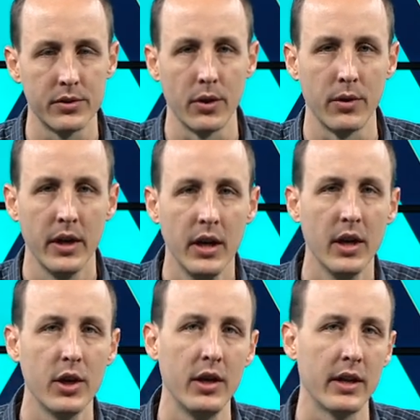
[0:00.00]
So
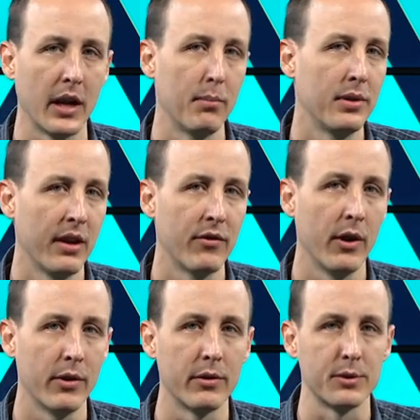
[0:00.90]
you need to kind of plan for
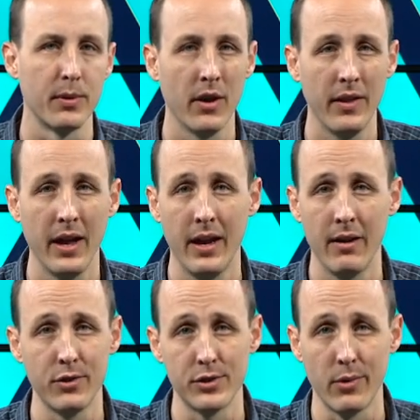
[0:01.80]
how you're going to respond to that and
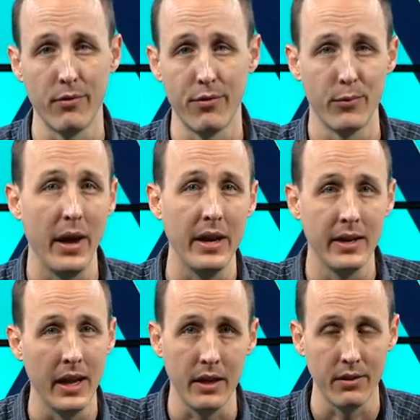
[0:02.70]
never sort of
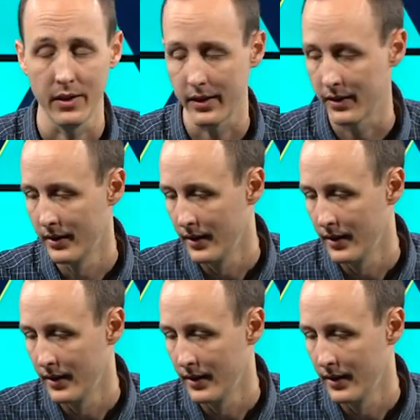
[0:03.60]
threaten anything.